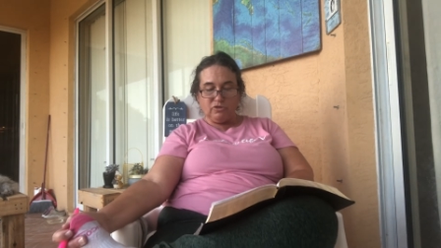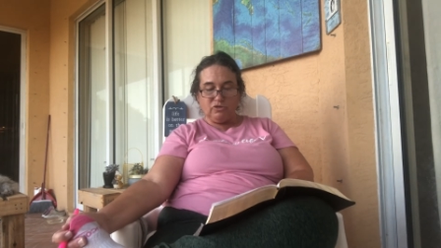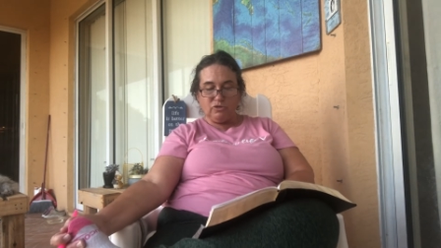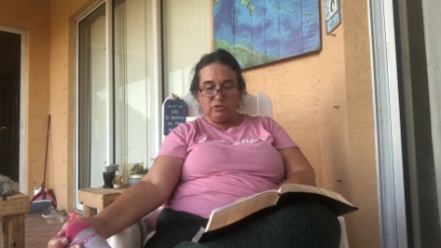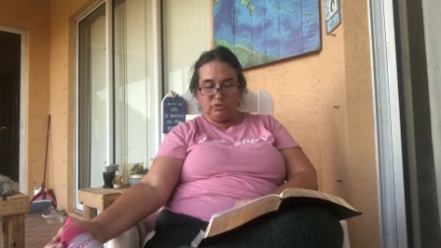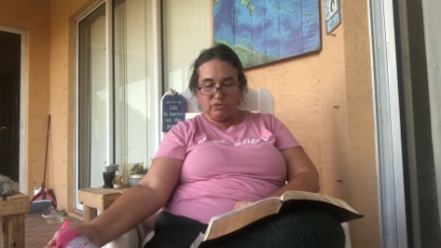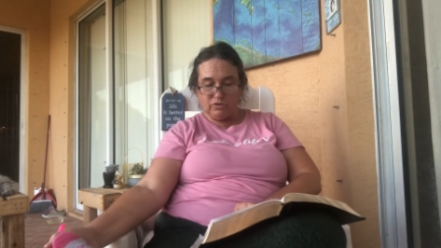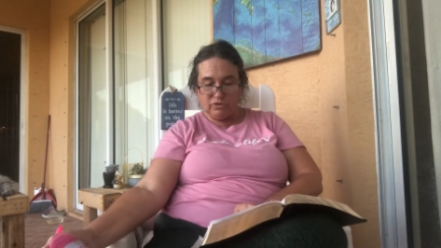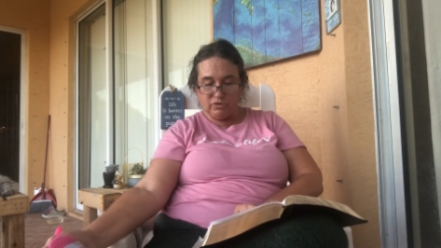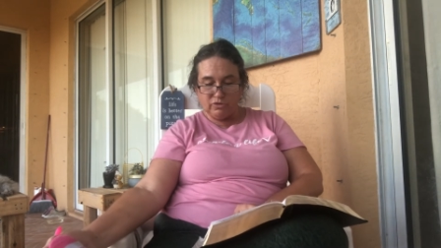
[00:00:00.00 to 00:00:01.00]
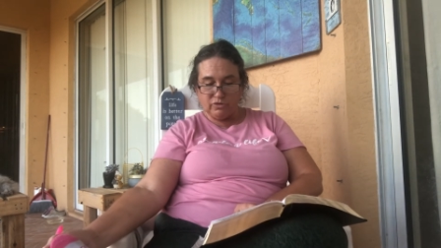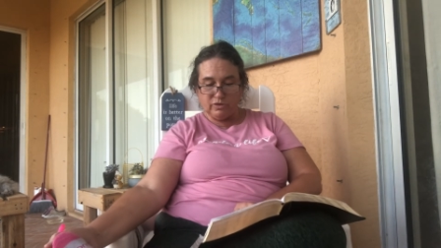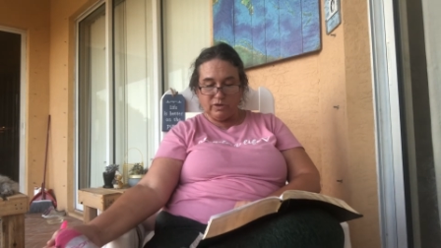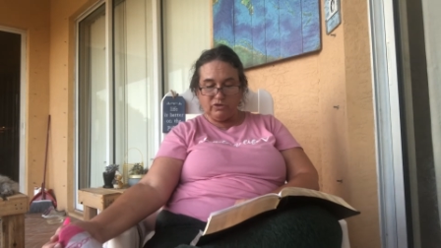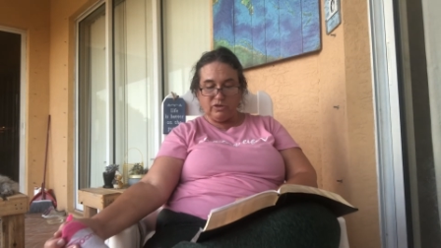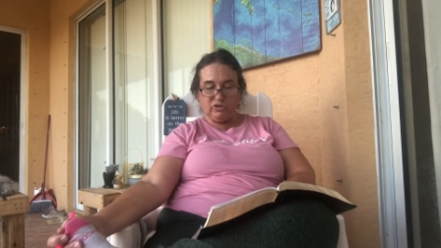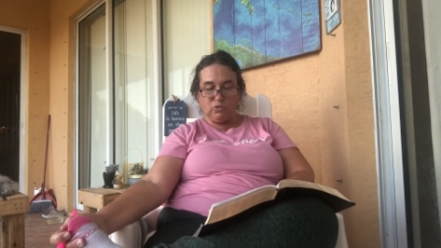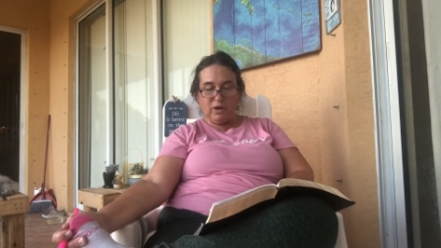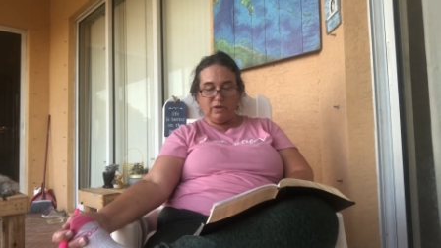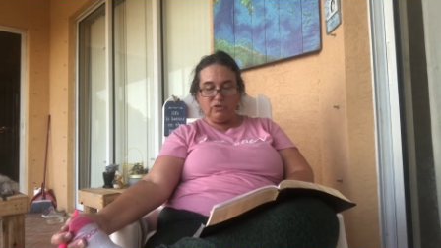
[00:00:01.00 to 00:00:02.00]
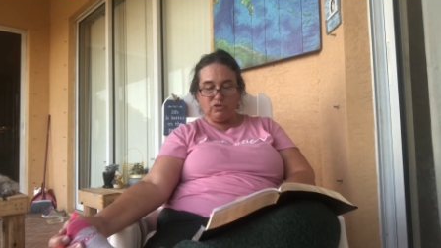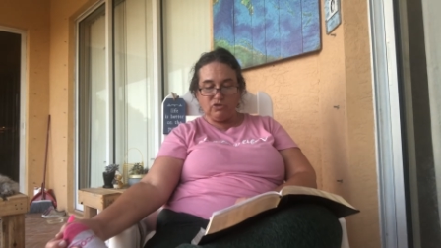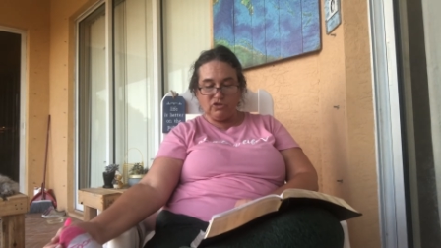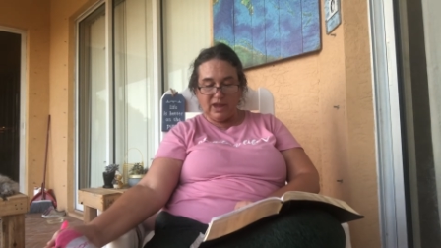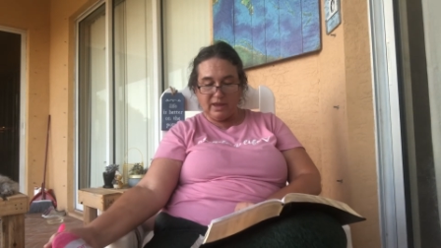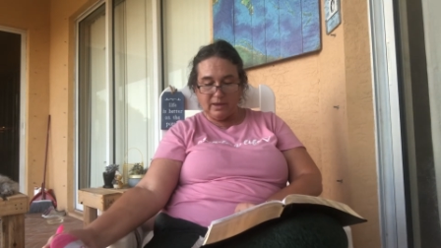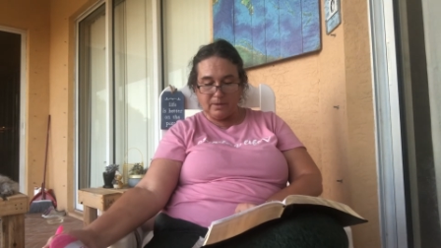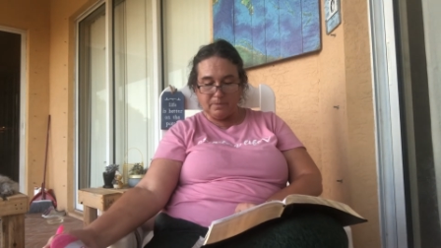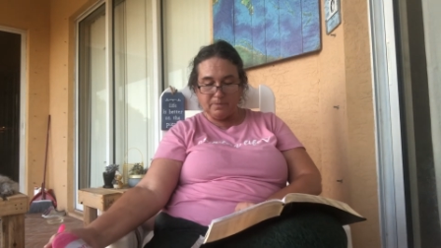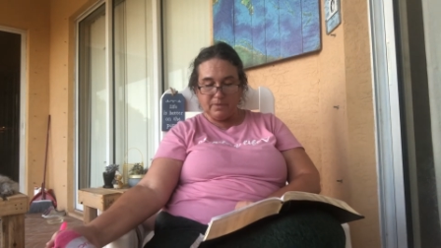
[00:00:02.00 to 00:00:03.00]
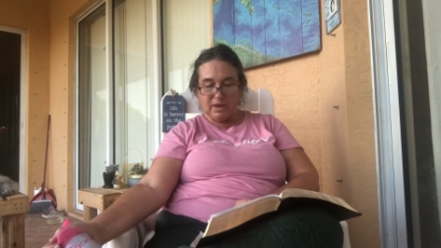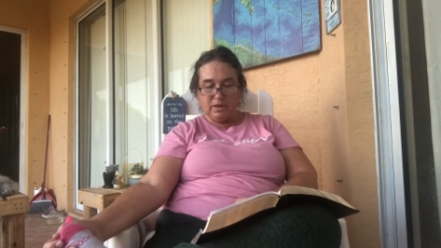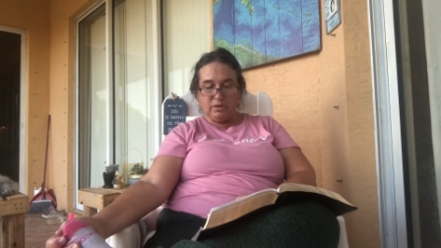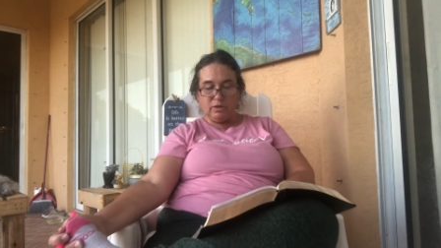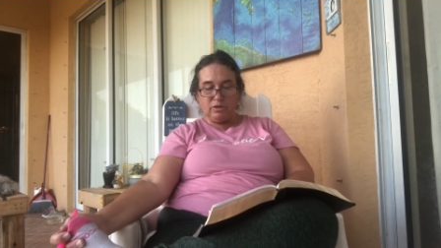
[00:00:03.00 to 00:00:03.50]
to the twelfth to Jacob, the